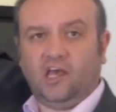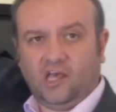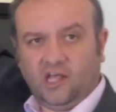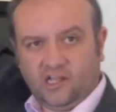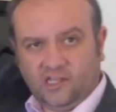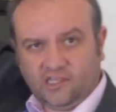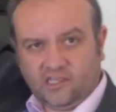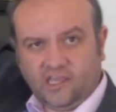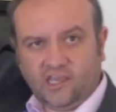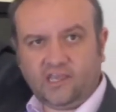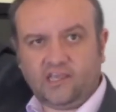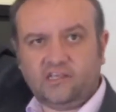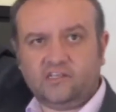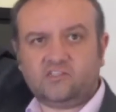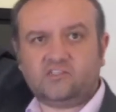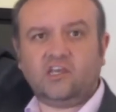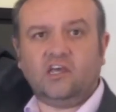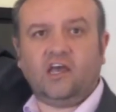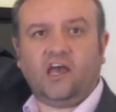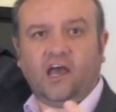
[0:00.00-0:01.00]
early
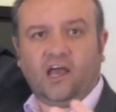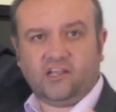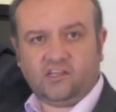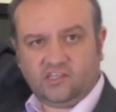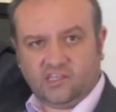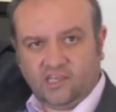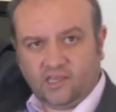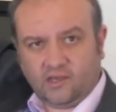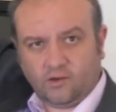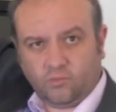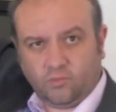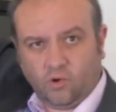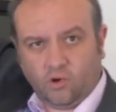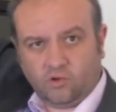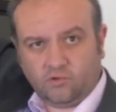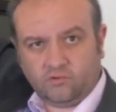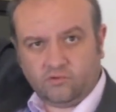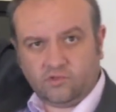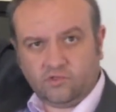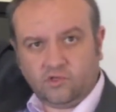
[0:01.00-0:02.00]
years and year
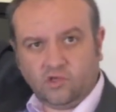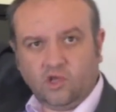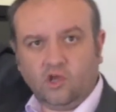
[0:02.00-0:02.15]
one,